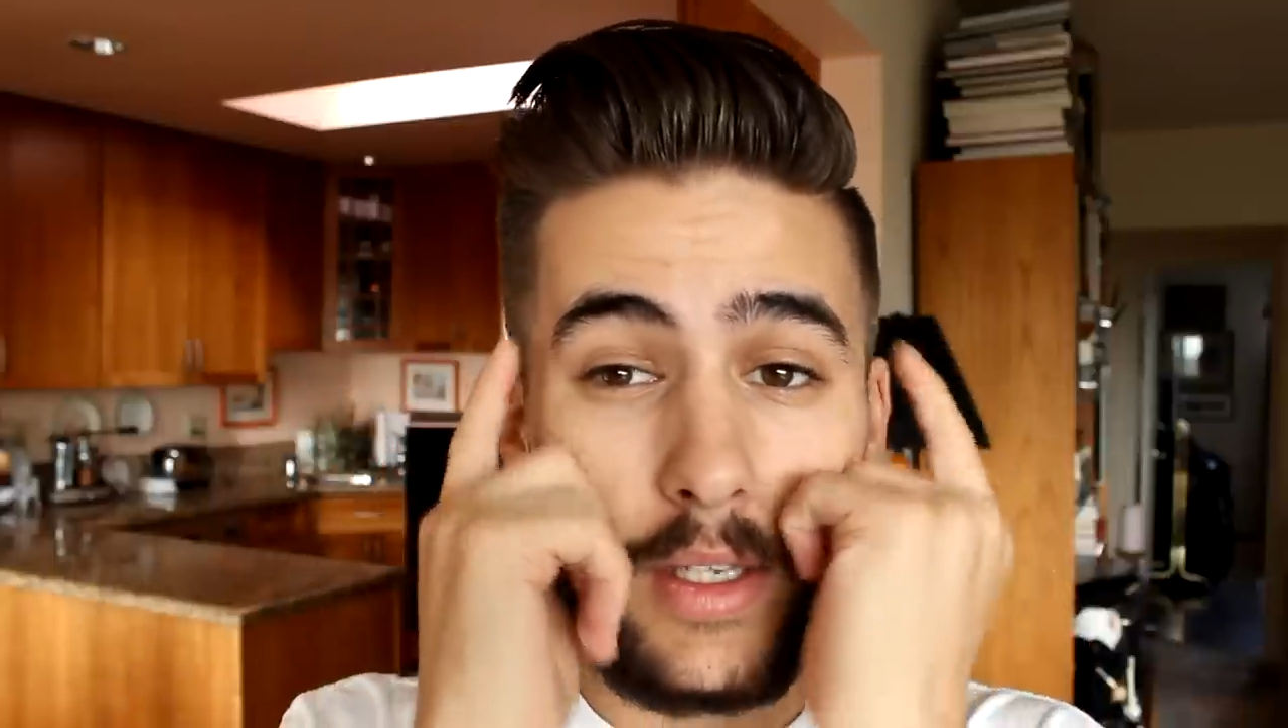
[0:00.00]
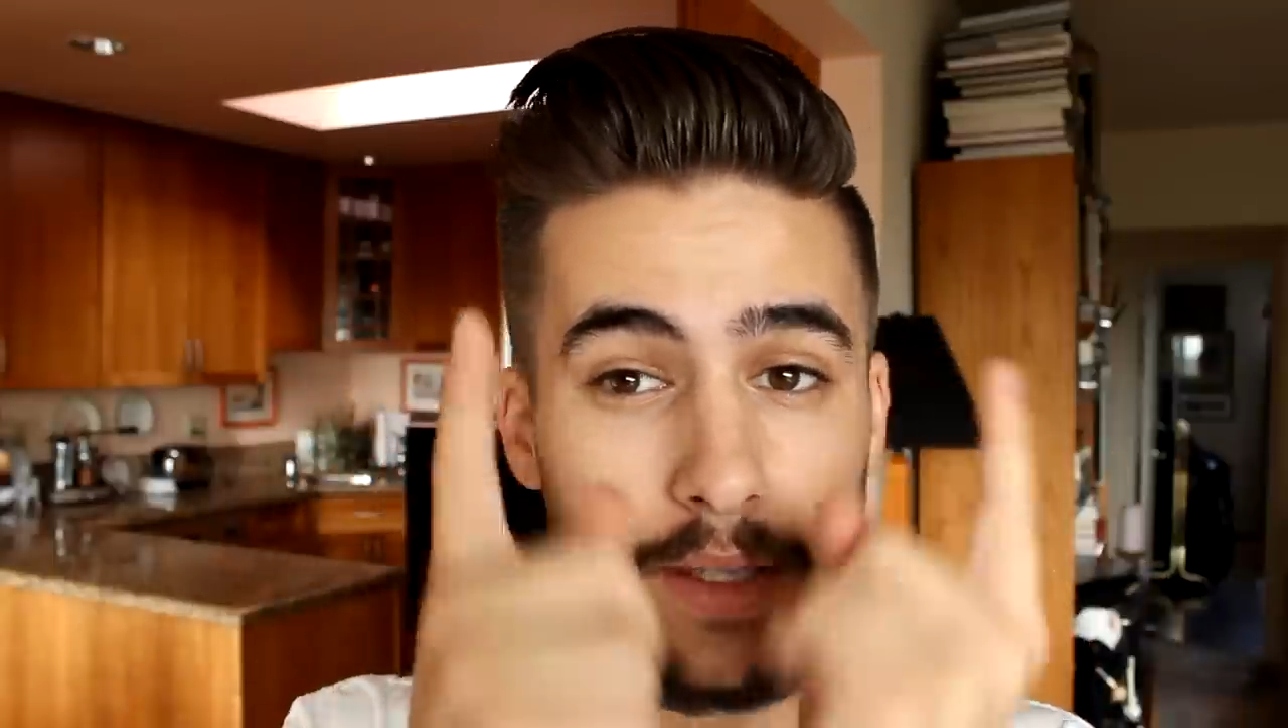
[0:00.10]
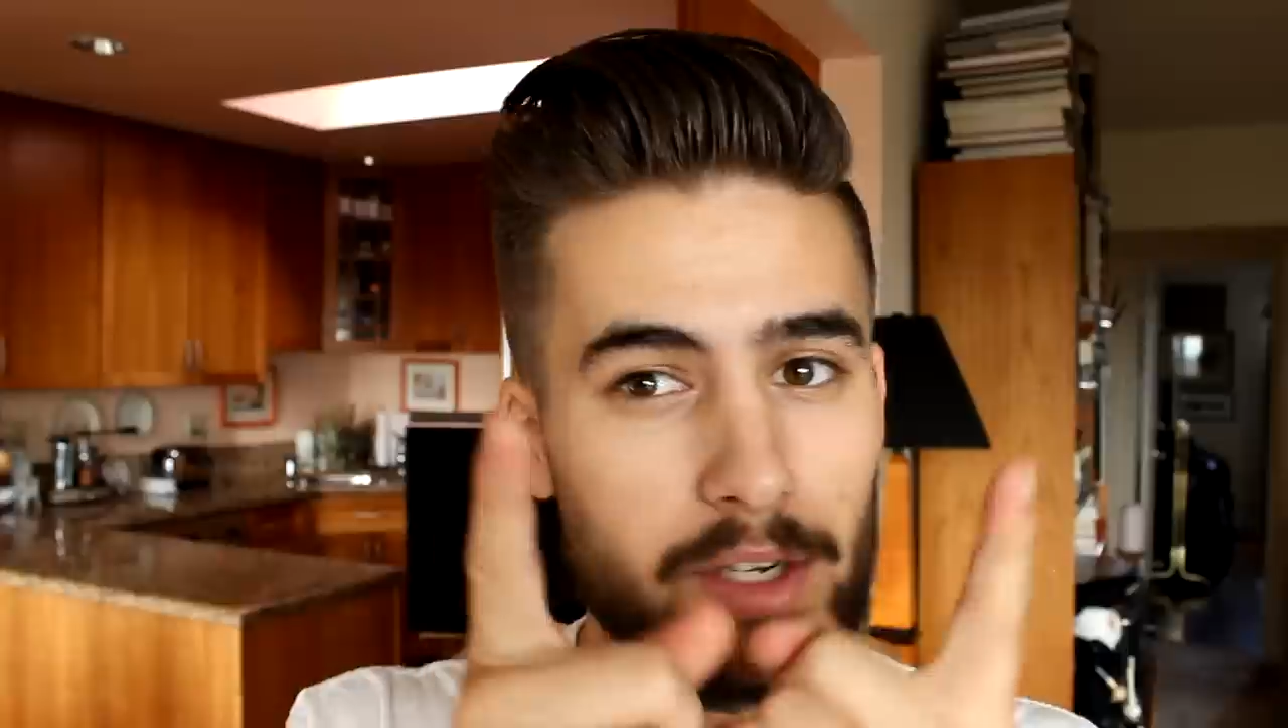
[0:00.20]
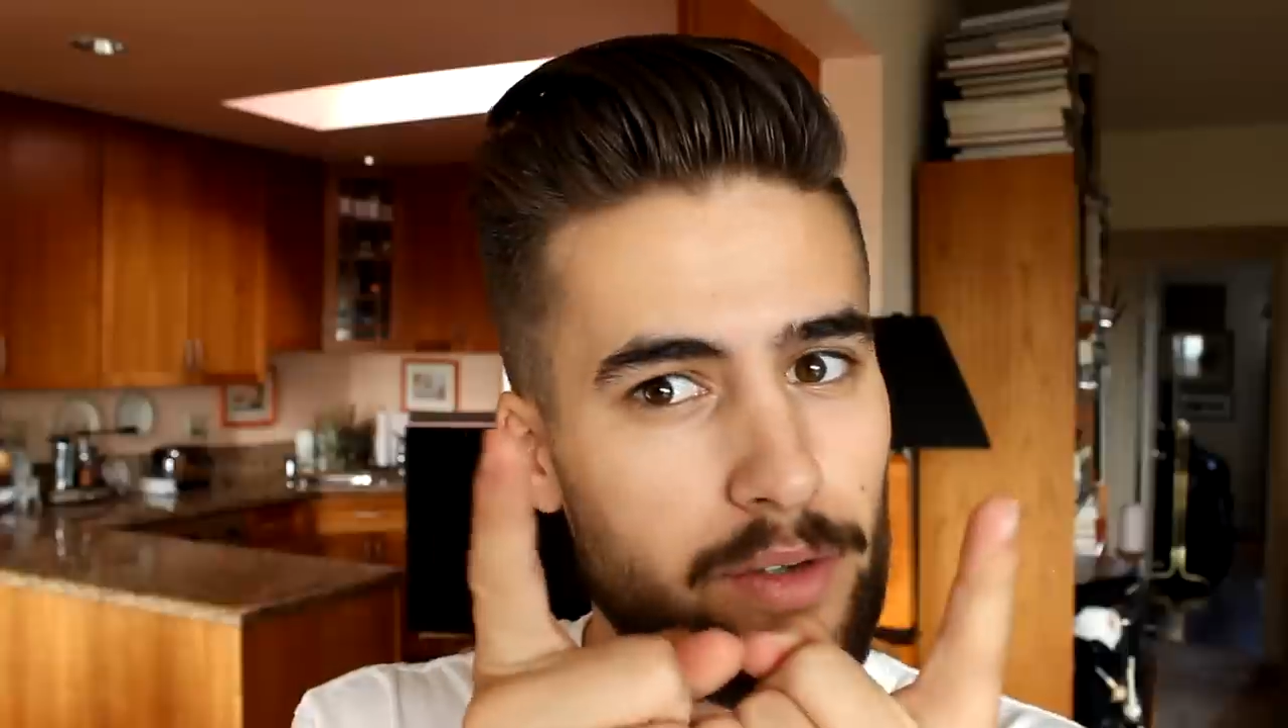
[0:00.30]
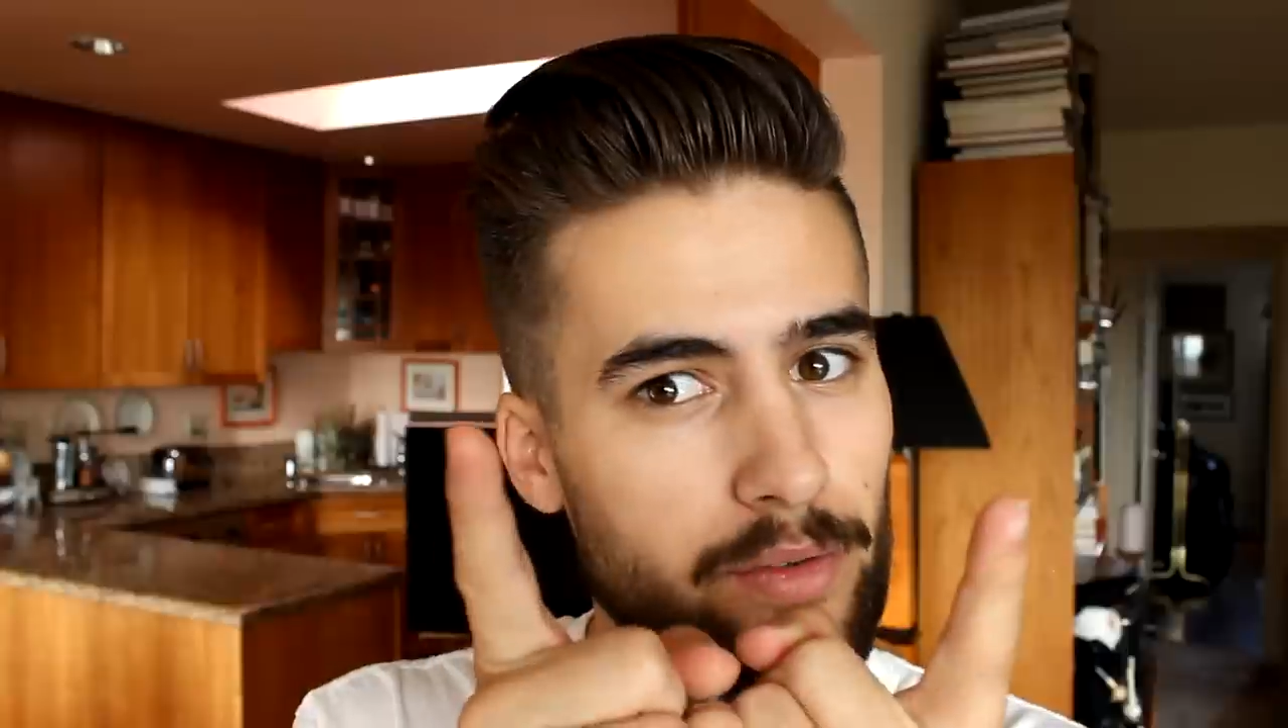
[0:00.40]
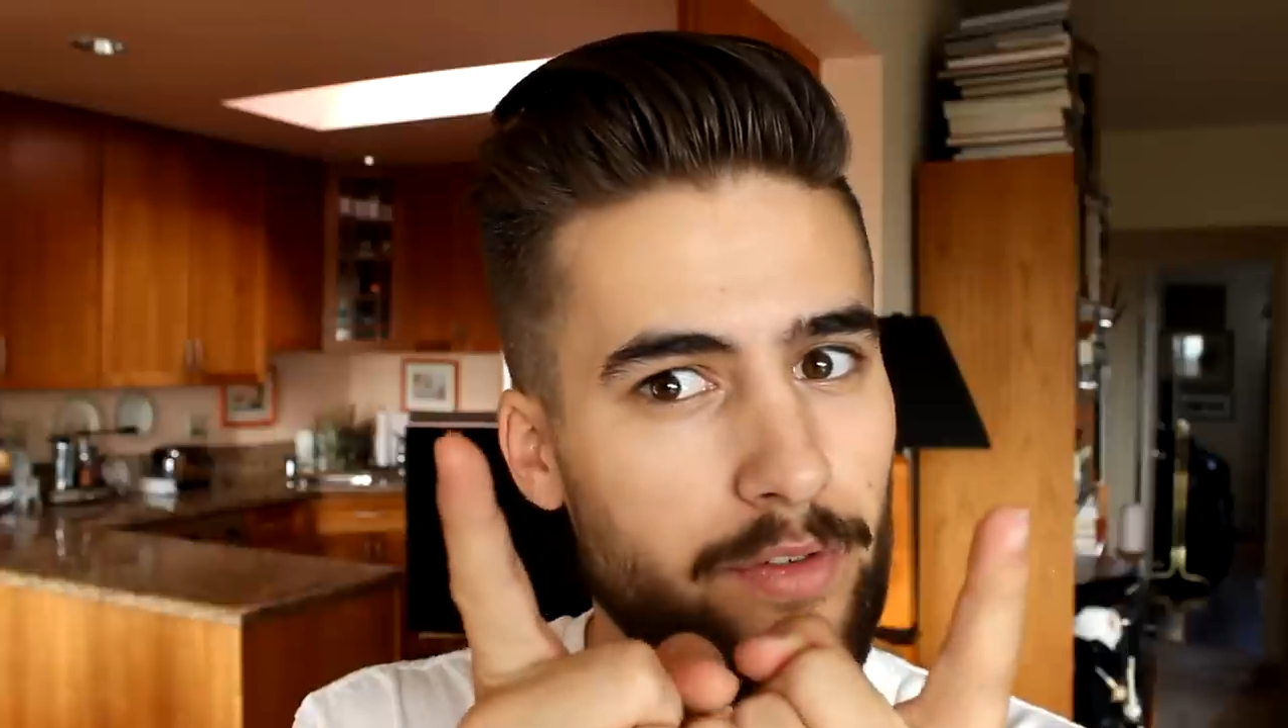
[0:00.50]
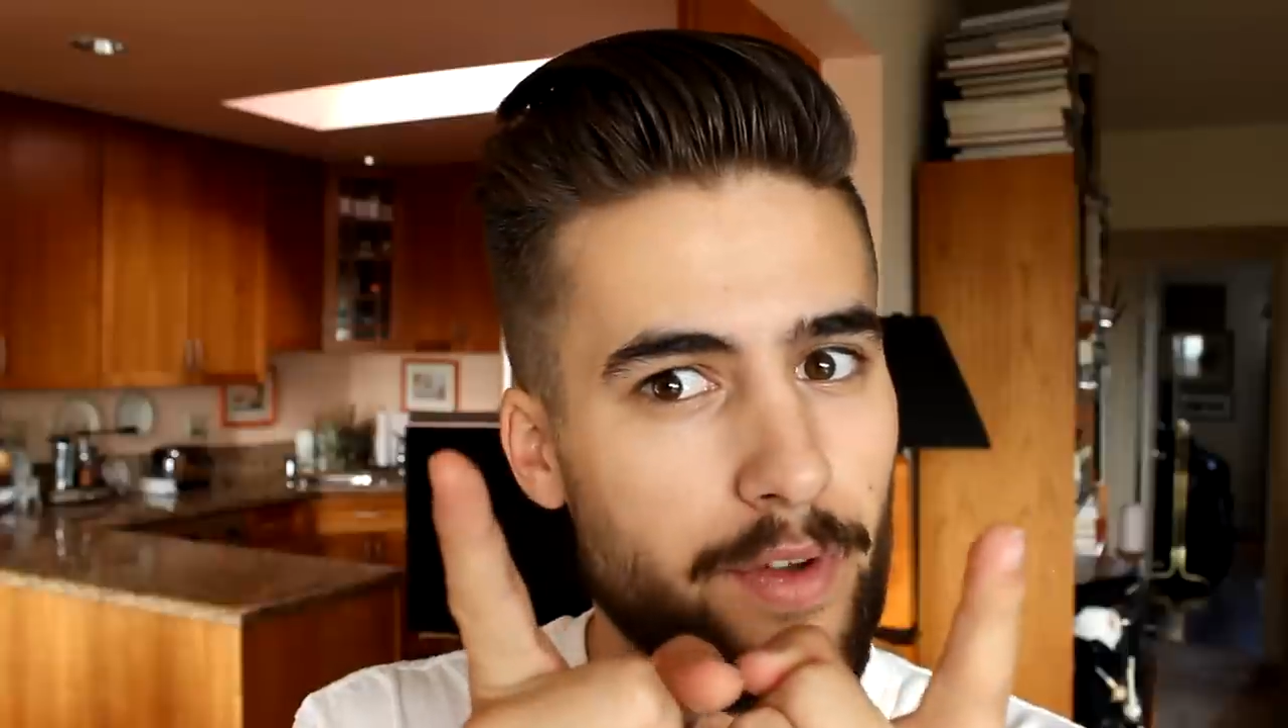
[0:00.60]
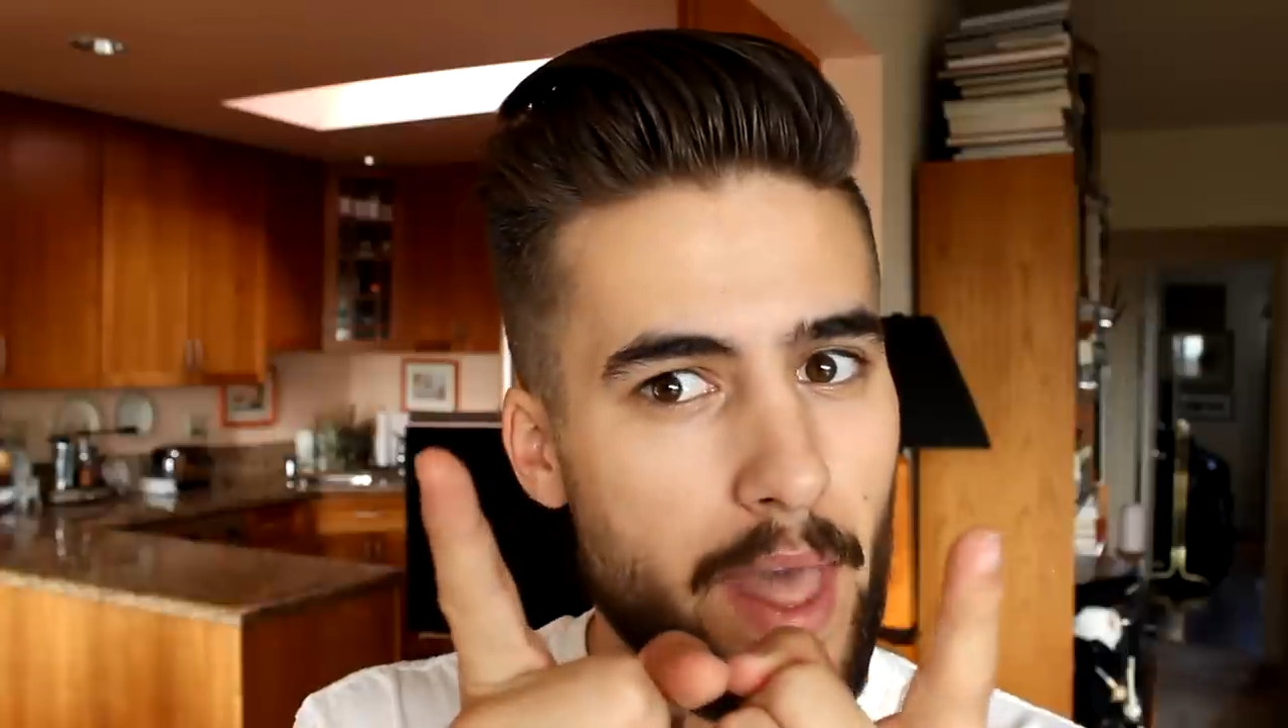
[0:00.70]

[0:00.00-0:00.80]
Stay tuned for